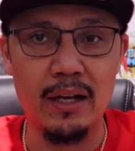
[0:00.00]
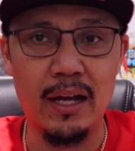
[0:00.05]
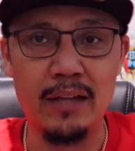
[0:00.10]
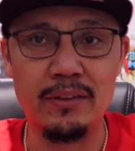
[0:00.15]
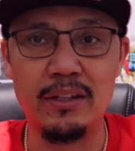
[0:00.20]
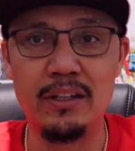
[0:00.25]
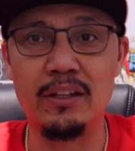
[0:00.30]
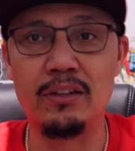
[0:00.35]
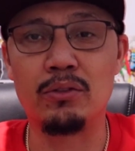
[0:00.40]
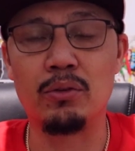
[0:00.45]
I
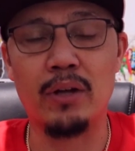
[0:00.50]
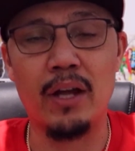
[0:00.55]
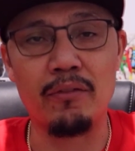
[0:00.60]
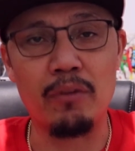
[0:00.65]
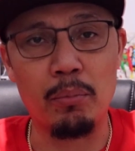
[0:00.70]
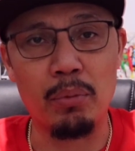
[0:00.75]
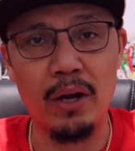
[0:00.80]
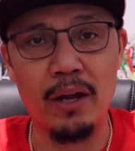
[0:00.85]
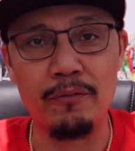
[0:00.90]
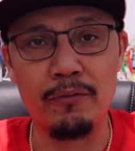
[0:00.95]
think he's going to have
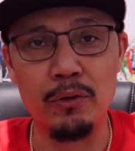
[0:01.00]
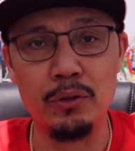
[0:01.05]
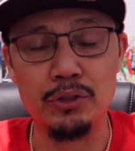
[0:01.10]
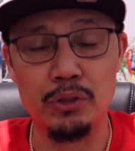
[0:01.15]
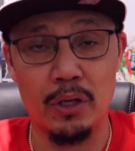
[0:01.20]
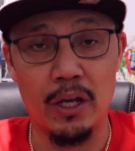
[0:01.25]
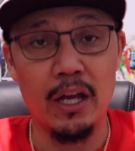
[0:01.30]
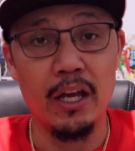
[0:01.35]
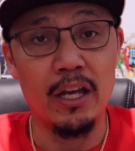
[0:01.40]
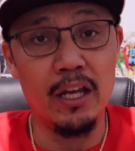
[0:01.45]
a bright
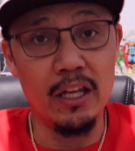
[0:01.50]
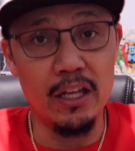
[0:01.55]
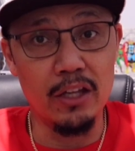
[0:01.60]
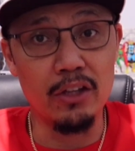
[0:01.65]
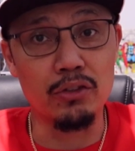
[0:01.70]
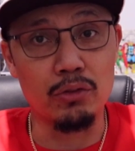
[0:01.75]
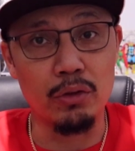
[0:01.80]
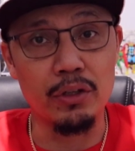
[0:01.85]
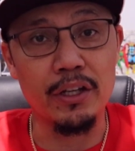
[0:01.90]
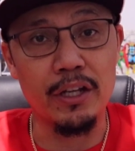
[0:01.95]
future. He
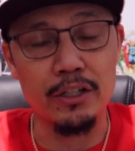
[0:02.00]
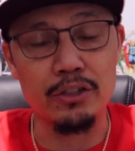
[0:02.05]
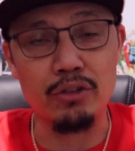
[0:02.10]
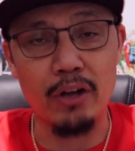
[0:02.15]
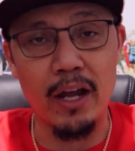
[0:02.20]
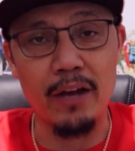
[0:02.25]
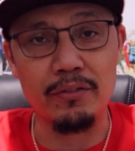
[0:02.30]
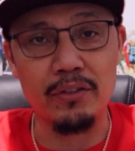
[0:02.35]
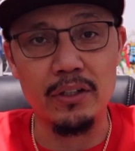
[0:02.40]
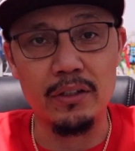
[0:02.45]
is going to get
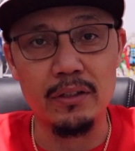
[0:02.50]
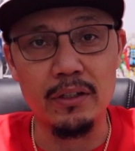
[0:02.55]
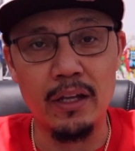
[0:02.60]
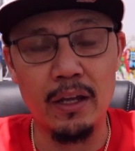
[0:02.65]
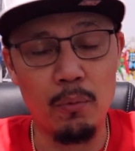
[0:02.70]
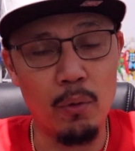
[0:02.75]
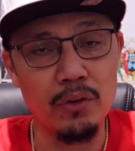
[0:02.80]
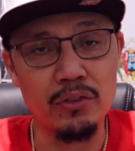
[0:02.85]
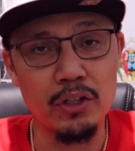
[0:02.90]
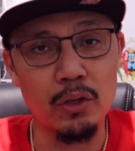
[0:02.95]
drafted. He
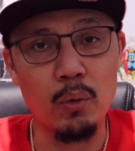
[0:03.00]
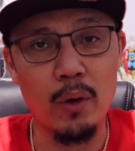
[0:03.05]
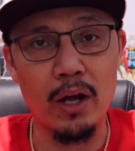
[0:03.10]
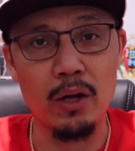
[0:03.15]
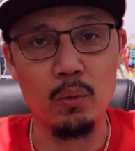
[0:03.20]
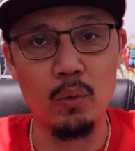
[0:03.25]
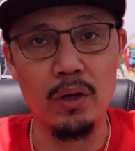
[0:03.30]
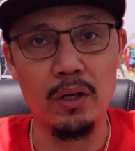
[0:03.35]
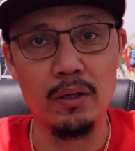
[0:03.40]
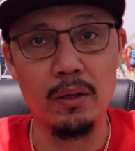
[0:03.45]
wasn't in
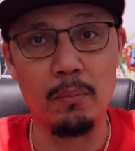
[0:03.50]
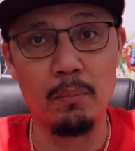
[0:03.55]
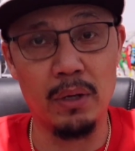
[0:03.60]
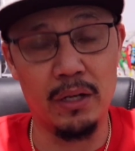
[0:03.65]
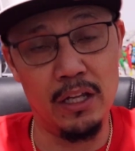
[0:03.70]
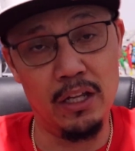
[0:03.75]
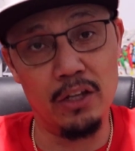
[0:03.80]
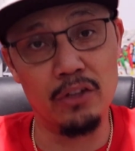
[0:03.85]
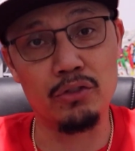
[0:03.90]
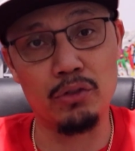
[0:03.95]
round 1, but
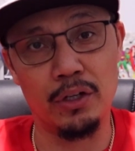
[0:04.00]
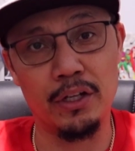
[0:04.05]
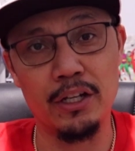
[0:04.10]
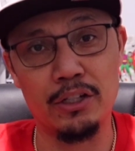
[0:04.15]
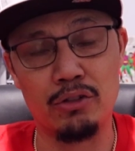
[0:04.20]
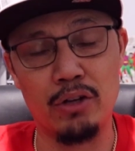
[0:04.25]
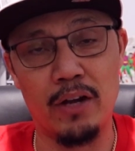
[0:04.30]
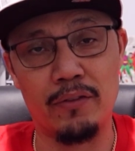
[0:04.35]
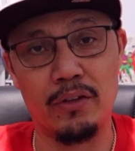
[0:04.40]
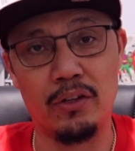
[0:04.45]
he is going to
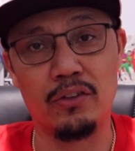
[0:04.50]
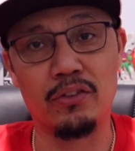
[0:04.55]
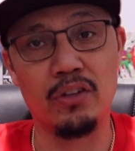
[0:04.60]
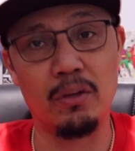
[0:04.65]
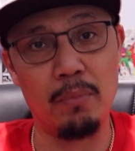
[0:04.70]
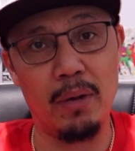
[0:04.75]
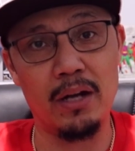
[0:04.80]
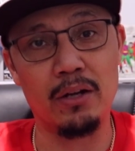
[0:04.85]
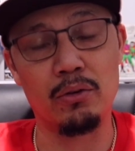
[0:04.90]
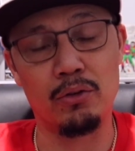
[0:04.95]
get drafted.
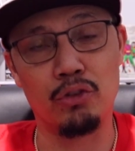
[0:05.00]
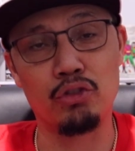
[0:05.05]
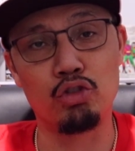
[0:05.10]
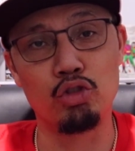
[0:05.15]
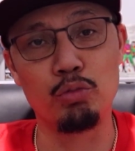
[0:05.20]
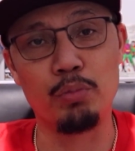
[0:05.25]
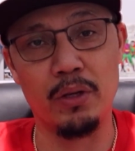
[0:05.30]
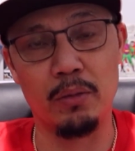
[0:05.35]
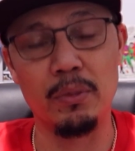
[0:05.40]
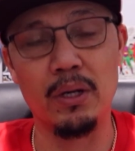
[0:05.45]
Somebody's going to
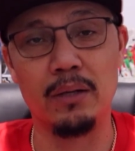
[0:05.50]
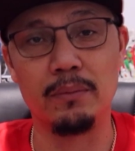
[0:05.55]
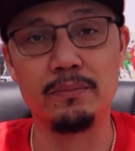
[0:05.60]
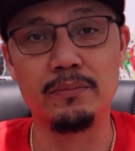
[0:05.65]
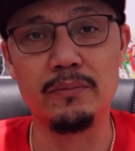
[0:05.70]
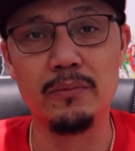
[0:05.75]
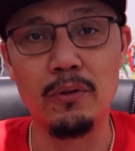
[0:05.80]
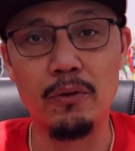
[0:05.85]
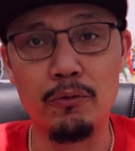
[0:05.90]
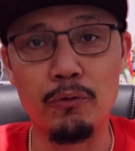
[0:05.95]
scoop him up,
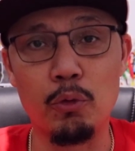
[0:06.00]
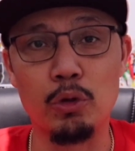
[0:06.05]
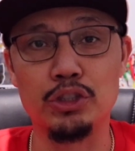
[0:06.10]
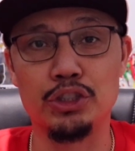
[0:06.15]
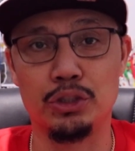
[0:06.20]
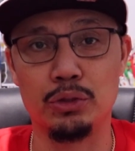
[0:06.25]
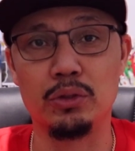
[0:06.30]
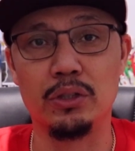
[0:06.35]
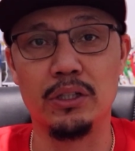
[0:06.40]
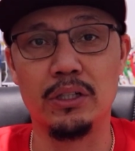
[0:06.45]
for
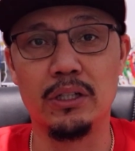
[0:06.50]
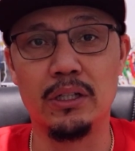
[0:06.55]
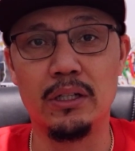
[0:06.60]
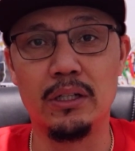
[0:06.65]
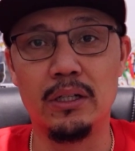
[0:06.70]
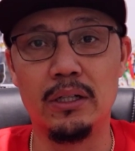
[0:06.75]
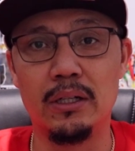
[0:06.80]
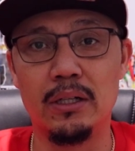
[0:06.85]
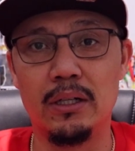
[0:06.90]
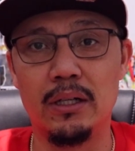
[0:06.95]
sure.
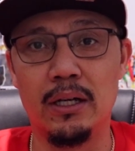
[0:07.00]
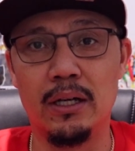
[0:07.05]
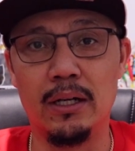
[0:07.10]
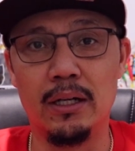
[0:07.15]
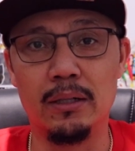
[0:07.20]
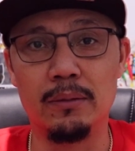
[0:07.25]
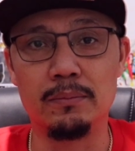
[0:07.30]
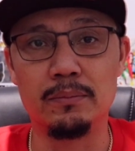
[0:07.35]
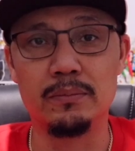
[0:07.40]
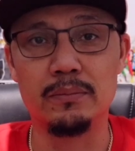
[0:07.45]

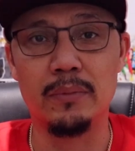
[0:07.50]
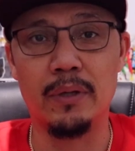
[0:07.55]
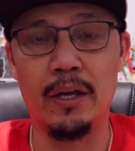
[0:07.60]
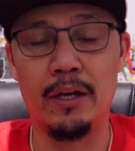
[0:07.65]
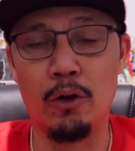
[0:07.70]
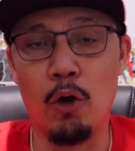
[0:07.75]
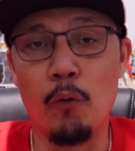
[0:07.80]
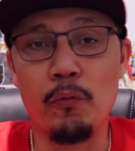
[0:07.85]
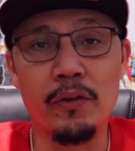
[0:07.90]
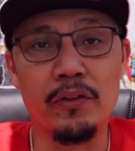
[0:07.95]

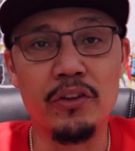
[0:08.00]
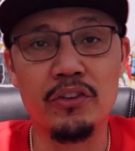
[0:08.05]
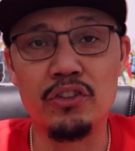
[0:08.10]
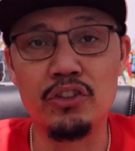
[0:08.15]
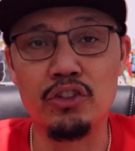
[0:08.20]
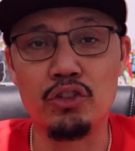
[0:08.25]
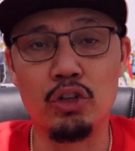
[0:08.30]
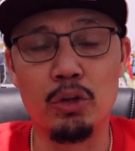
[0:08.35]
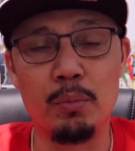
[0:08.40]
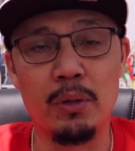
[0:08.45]
And hopefully this is
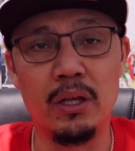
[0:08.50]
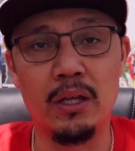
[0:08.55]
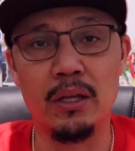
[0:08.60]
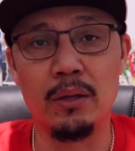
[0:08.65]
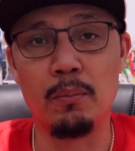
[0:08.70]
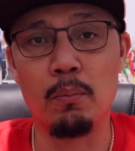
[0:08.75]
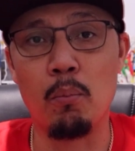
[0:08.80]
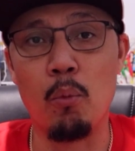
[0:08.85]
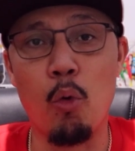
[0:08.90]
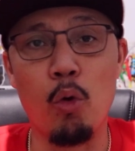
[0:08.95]
just going to
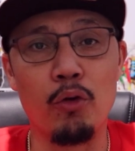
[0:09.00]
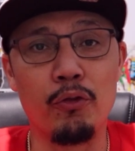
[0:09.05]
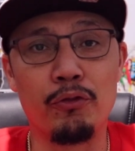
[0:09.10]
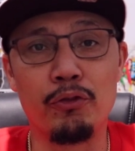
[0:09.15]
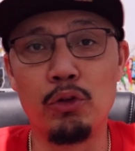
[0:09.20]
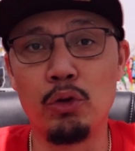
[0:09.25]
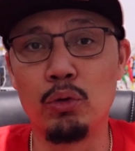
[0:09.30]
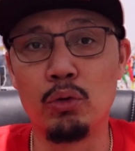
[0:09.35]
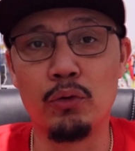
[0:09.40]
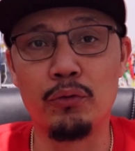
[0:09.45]
be more
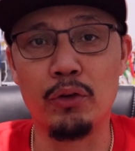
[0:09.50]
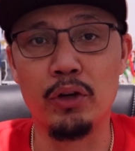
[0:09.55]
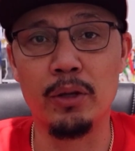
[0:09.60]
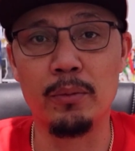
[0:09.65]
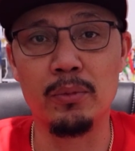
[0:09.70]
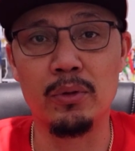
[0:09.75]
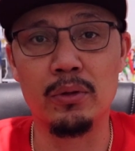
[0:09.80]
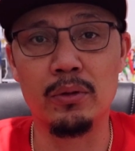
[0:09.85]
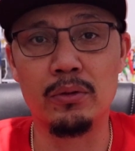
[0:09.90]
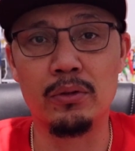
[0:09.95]
fuel for
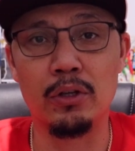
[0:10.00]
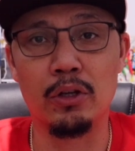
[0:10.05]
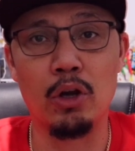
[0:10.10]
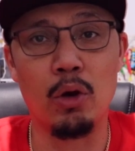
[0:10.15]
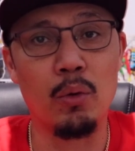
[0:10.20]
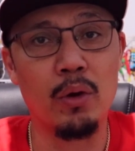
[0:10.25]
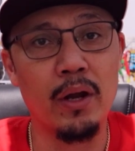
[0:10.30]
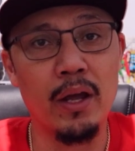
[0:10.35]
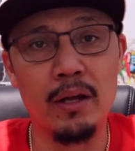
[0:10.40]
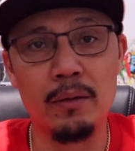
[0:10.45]
him to
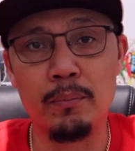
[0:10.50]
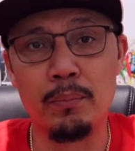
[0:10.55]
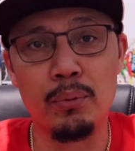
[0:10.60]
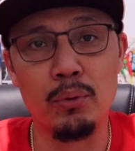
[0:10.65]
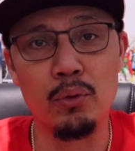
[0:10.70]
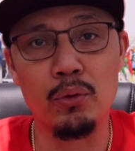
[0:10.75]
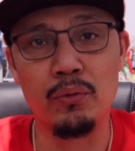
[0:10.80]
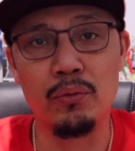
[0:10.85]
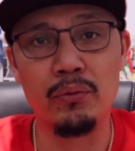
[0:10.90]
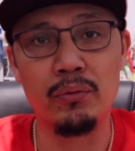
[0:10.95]
go ahead and
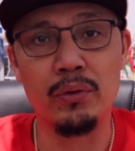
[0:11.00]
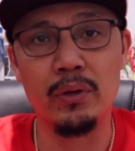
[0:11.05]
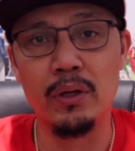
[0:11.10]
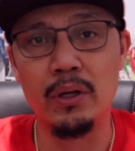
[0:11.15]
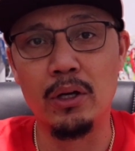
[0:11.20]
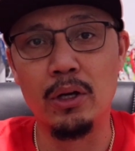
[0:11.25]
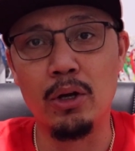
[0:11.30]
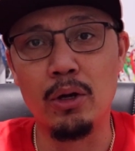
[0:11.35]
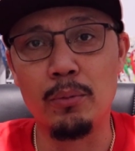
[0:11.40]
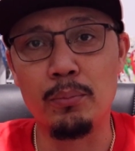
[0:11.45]
prove
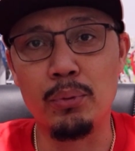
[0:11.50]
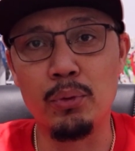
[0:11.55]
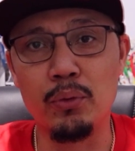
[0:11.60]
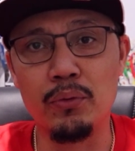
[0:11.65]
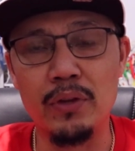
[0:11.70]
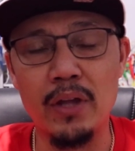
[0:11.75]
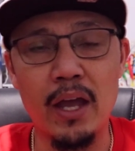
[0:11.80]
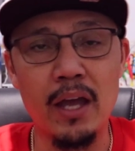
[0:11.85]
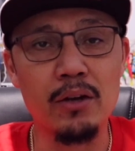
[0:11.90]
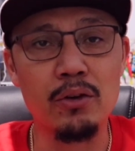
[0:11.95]

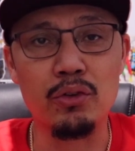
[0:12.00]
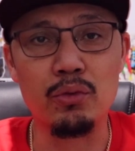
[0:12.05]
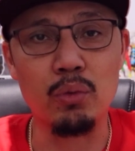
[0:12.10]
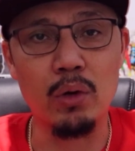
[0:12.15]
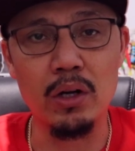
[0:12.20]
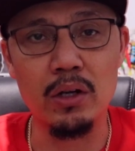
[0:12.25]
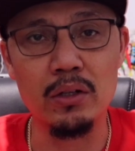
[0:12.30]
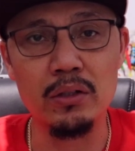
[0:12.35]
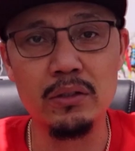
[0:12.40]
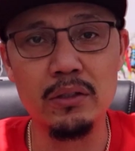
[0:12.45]
the haters
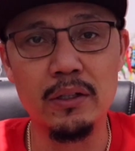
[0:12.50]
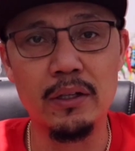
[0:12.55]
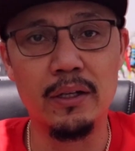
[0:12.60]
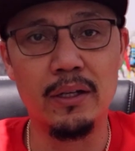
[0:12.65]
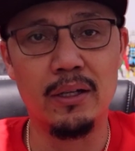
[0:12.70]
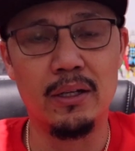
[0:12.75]
wrong.